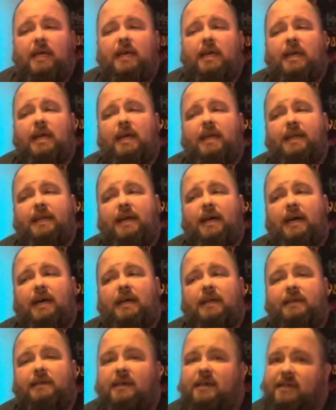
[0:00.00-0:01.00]
and
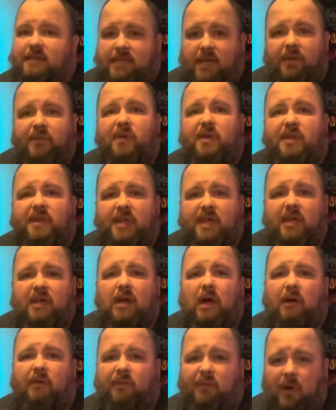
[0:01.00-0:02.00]
does everything
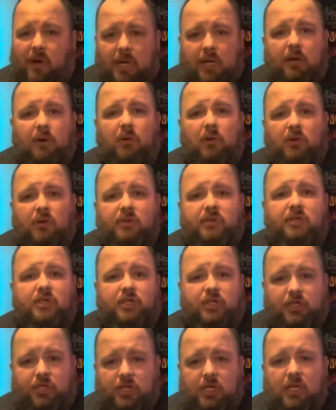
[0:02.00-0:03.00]
a fucking holster
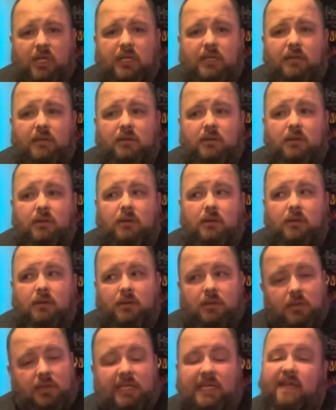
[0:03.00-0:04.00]
should,
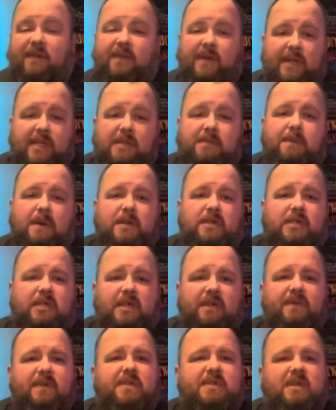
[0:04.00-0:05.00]
even especially
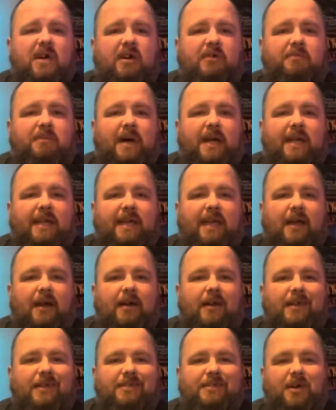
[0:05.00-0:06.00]
if it's off-body
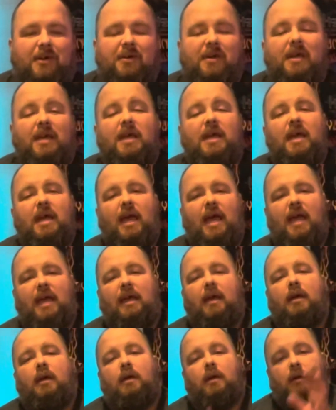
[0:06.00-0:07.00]
carry. So,
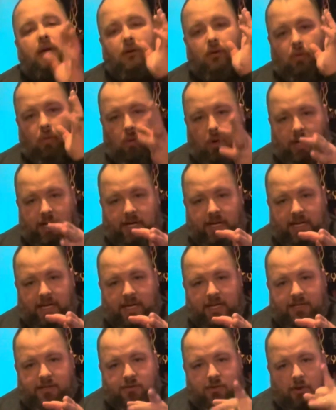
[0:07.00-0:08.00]
hey, we're going to get
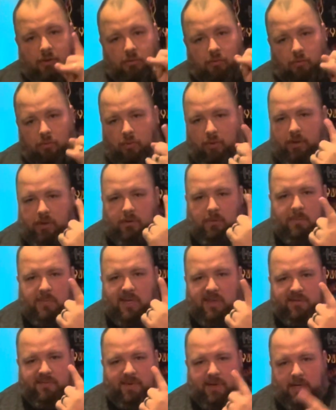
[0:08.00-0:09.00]
into it real
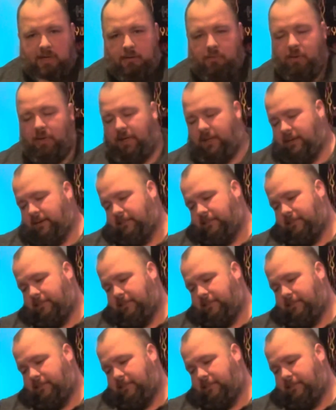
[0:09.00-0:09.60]
motherfucking quick.